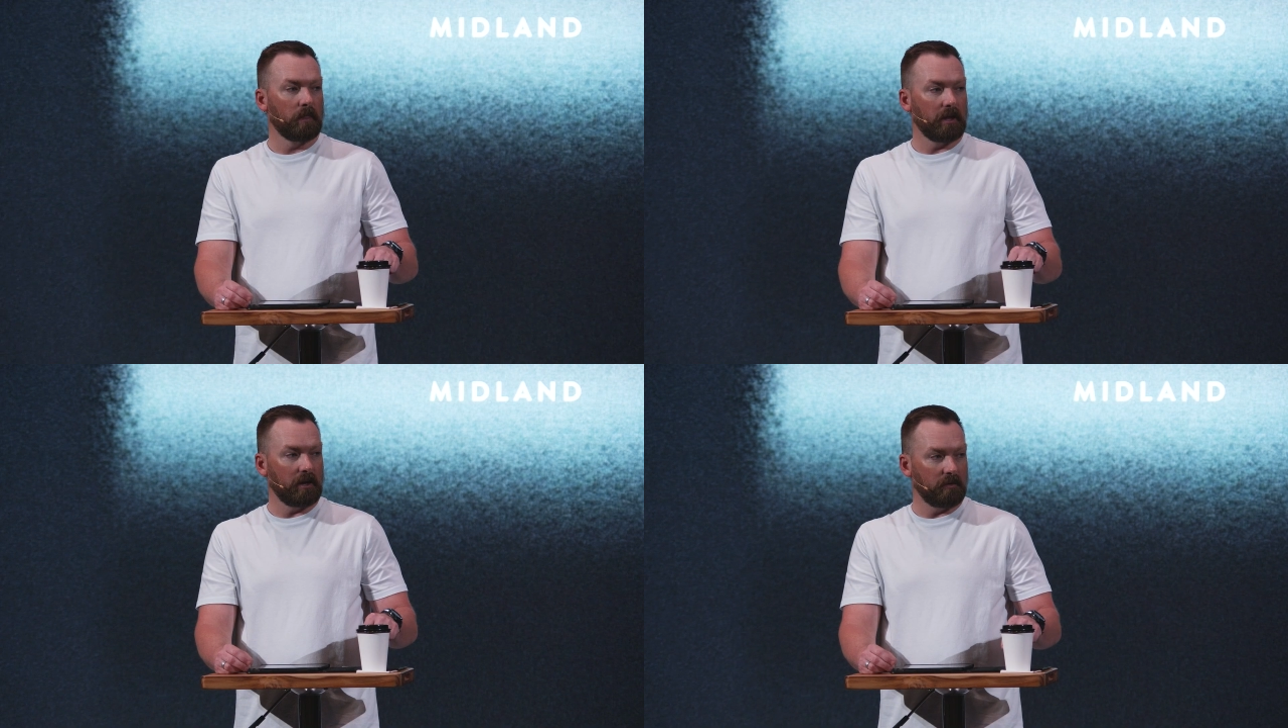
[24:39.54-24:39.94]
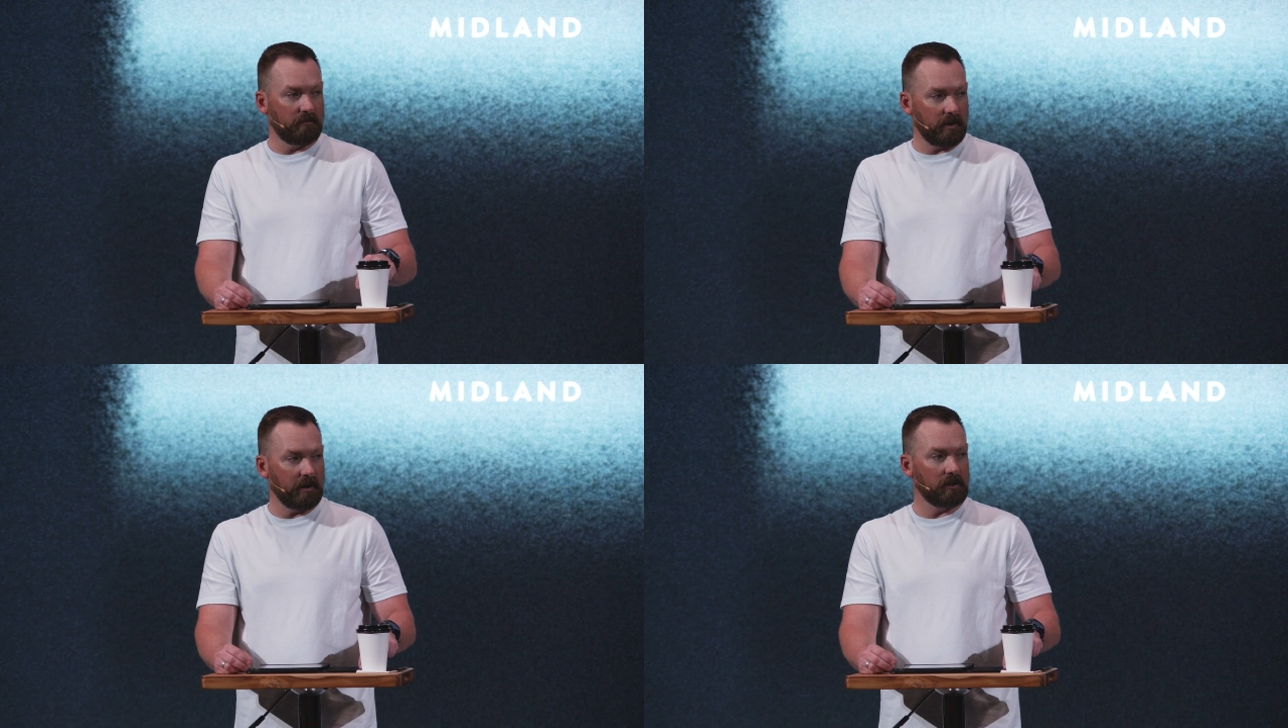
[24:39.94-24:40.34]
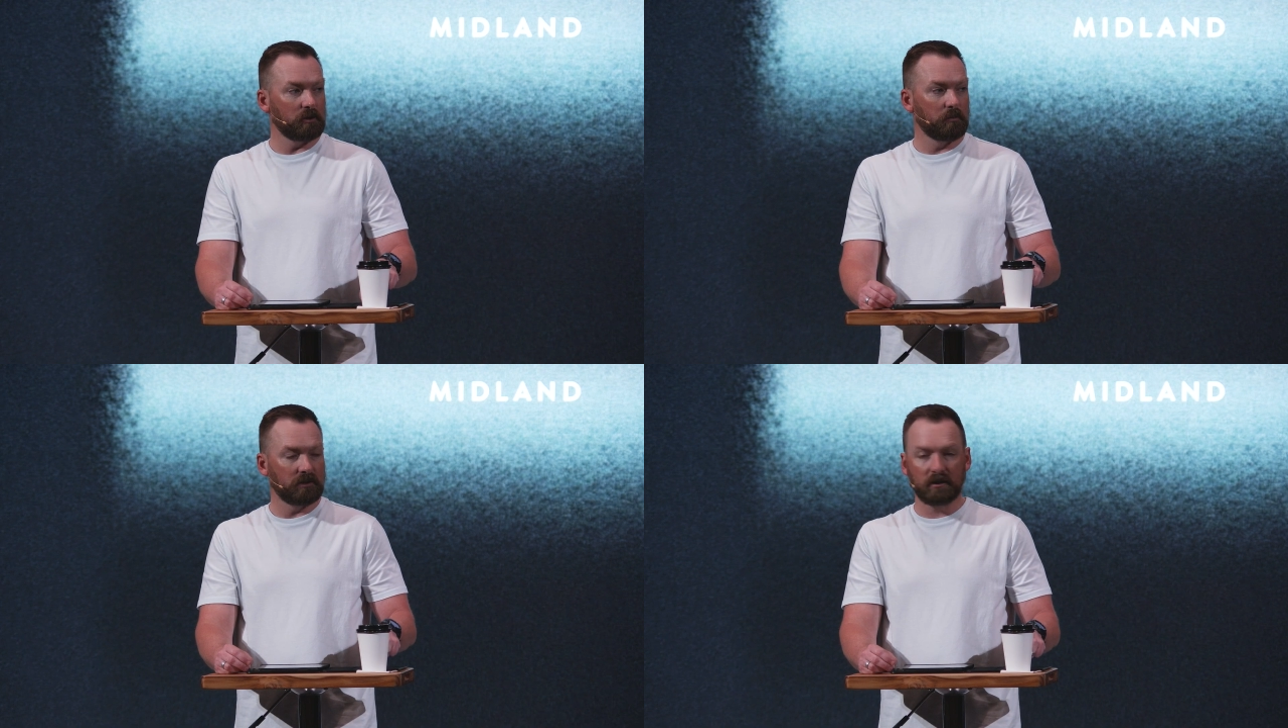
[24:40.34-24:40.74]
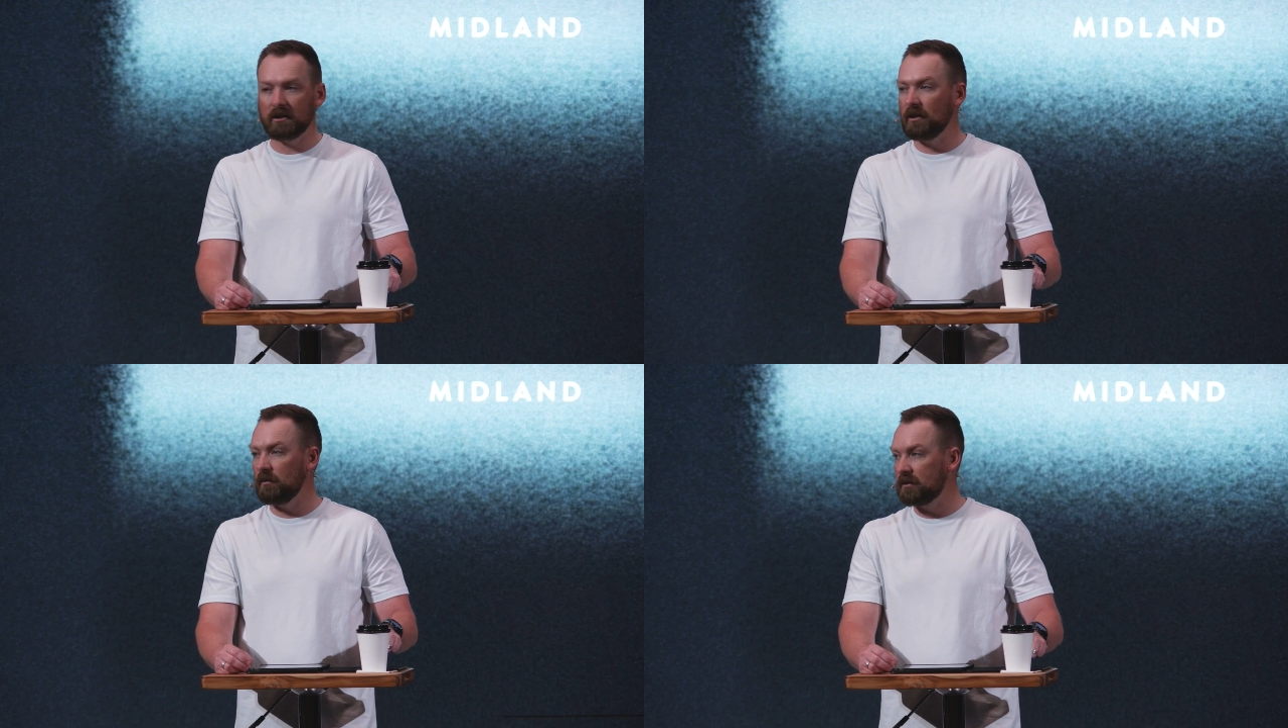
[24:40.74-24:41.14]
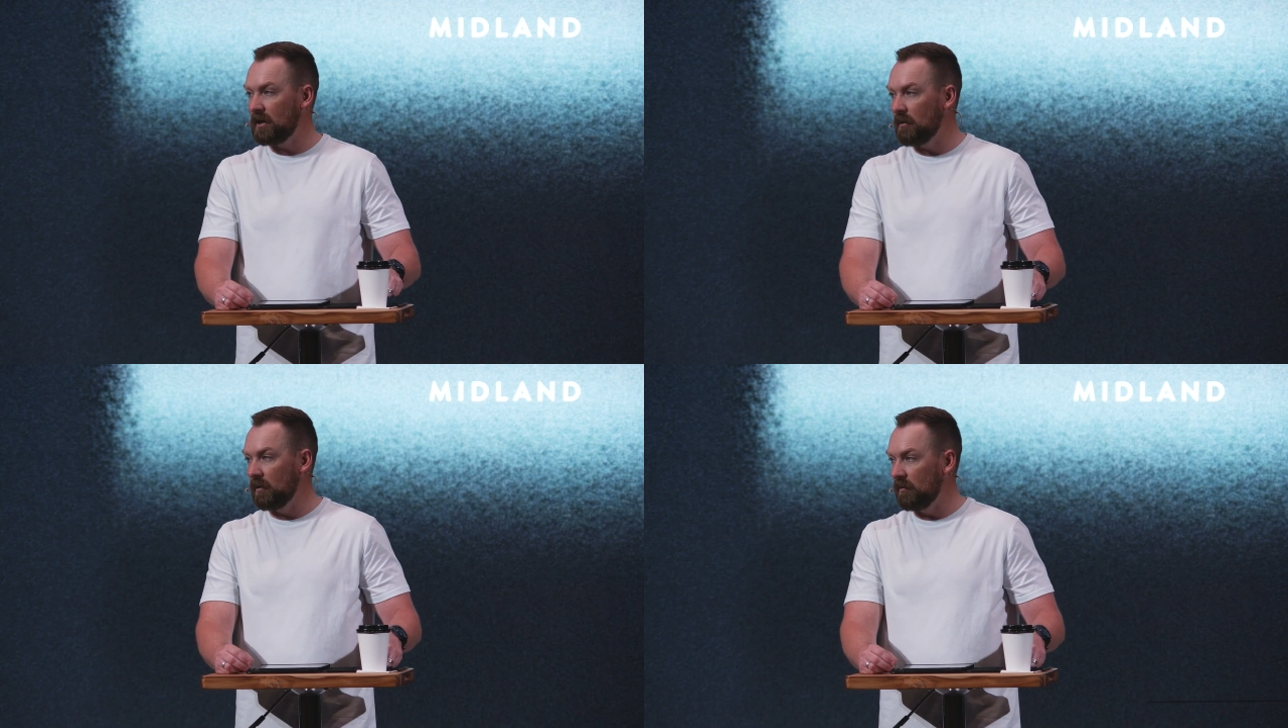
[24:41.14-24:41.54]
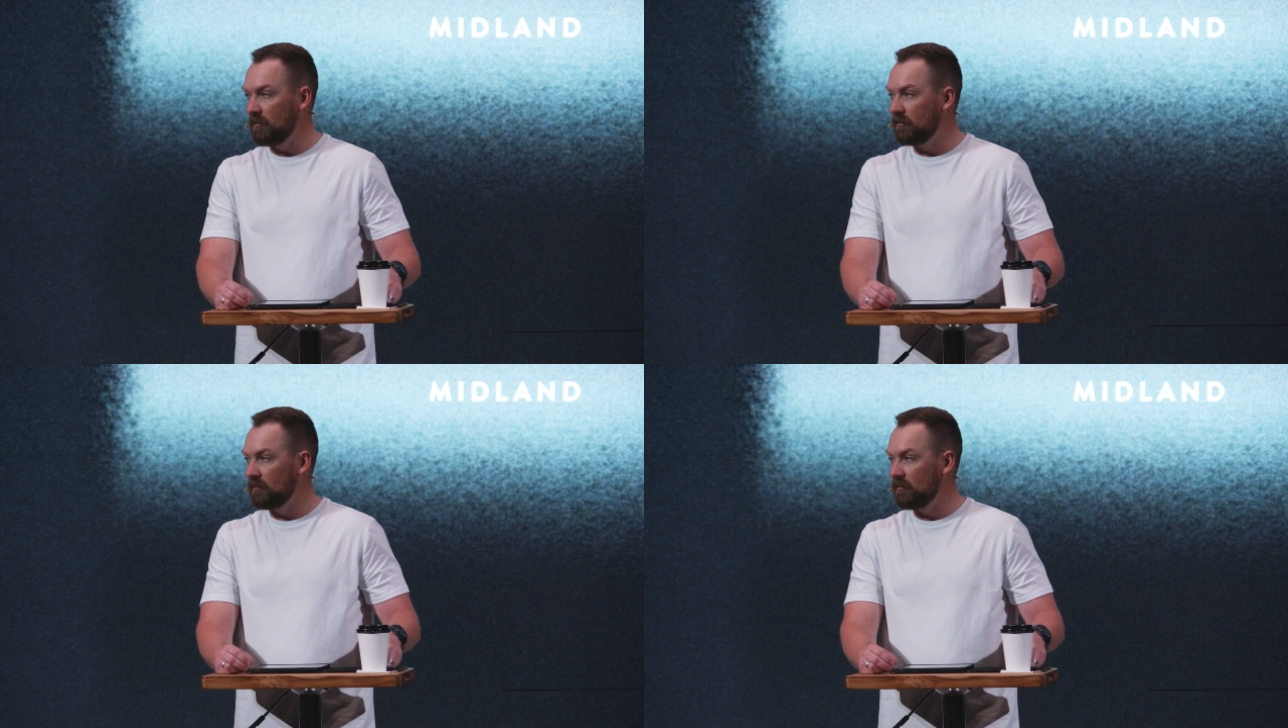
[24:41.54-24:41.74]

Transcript: in a financial position that was stable.